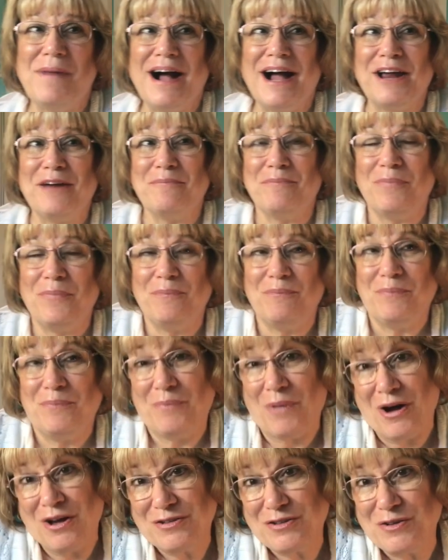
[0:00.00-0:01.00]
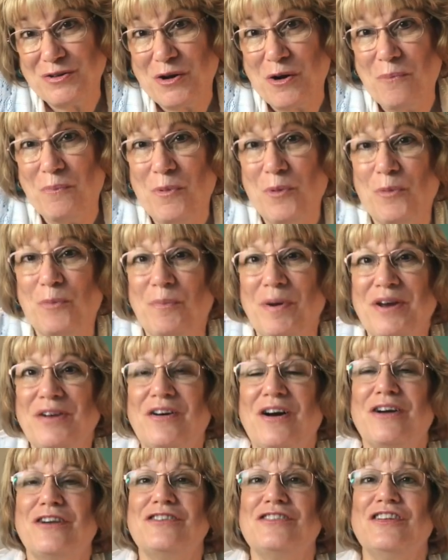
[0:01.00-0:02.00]
I also told both my
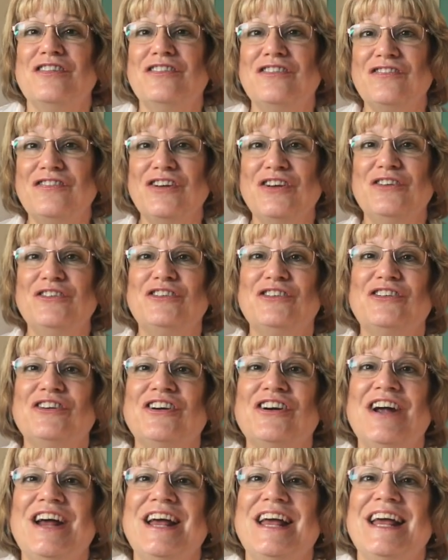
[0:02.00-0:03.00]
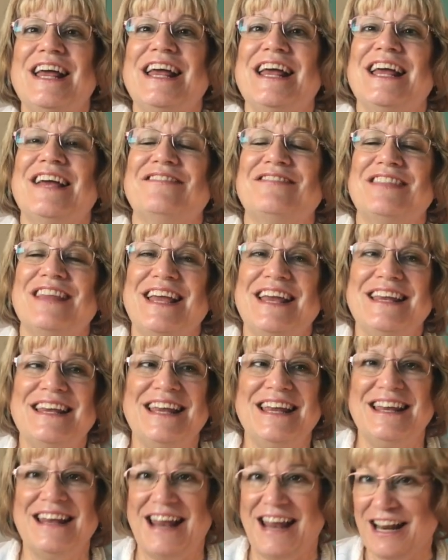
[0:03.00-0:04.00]
daughters in the future, if they
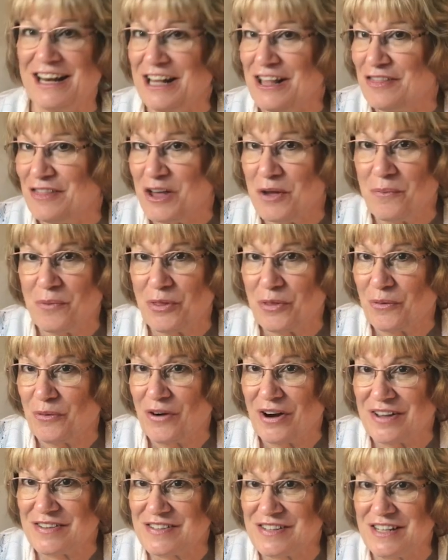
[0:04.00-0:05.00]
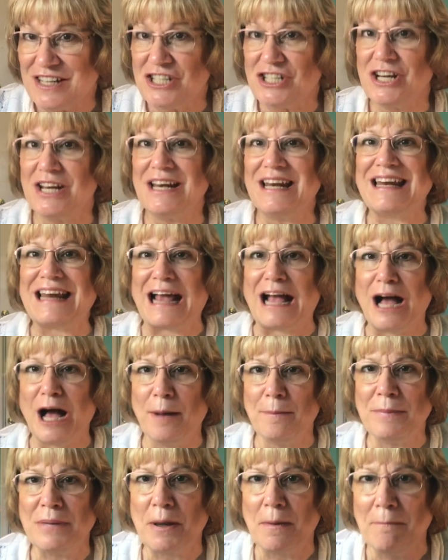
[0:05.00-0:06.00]
need anything with cross stitching, to
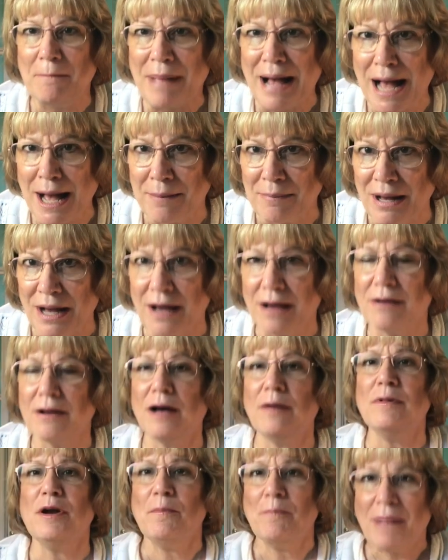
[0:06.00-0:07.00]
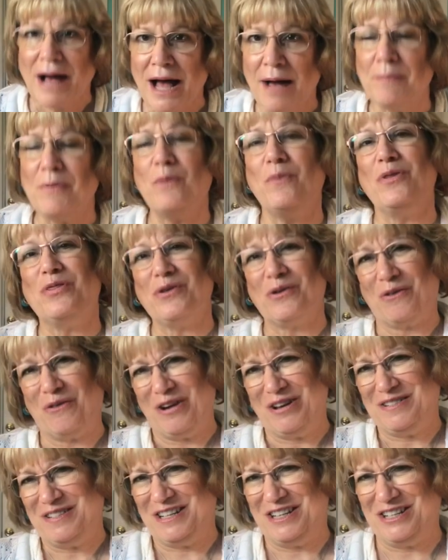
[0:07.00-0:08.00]
come to Mama. Come to Mama with your
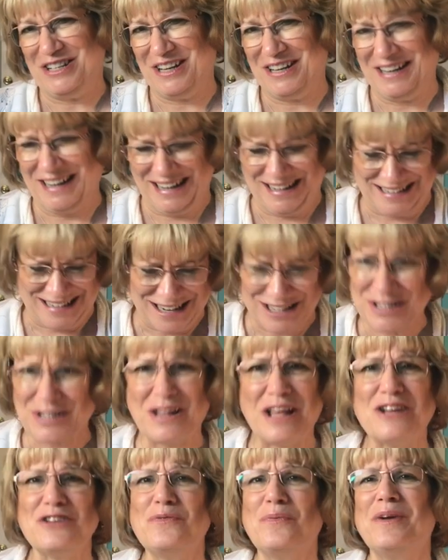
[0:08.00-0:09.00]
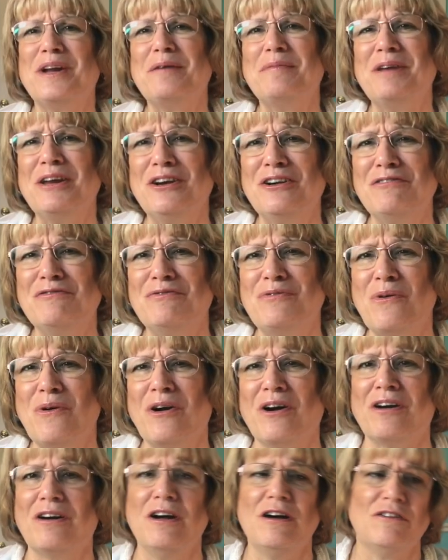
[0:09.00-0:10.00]
cross stitching needs. That's what I'm here
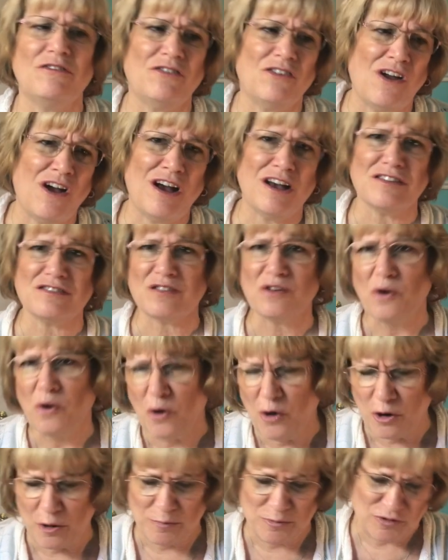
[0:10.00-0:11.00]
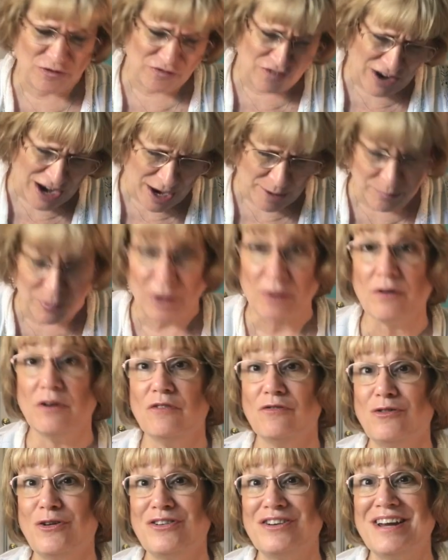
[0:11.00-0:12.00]
for. Floss, hoops, fabric,
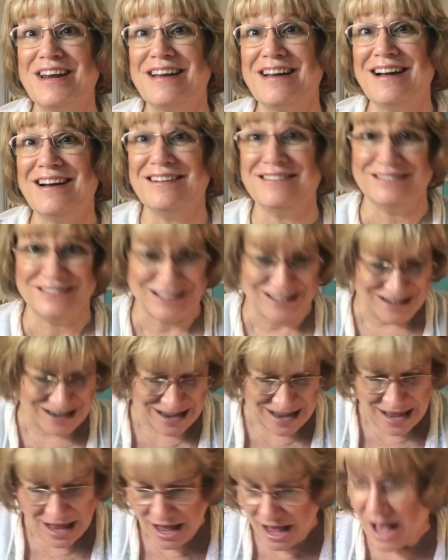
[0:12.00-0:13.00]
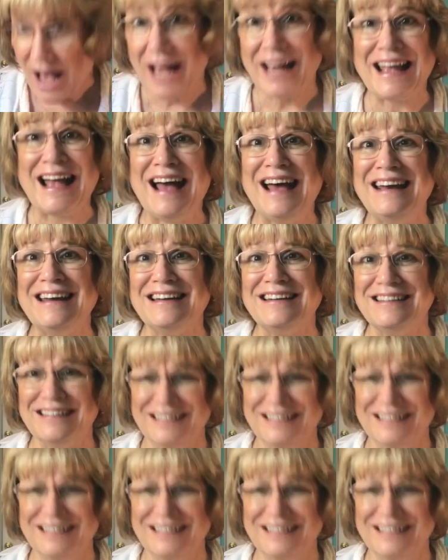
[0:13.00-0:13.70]
14 count. I got it.